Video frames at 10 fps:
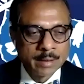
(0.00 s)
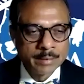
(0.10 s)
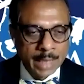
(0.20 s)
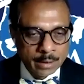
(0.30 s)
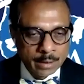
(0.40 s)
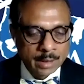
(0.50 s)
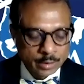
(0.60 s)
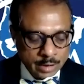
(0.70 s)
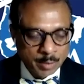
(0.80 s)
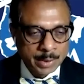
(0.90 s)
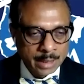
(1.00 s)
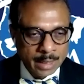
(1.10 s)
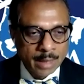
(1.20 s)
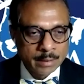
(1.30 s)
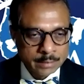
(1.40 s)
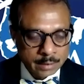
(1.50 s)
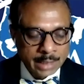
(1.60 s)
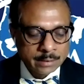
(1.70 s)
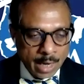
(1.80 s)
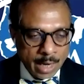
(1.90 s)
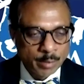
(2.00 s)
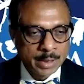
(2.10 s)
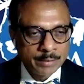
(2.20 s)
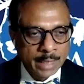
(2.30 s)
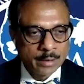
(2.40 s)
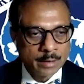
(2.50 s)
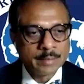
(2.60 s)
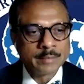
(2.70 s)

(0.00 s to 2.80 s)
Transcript: Thank you, Dr. Tushar Patel. Thanks for having me. Thank you.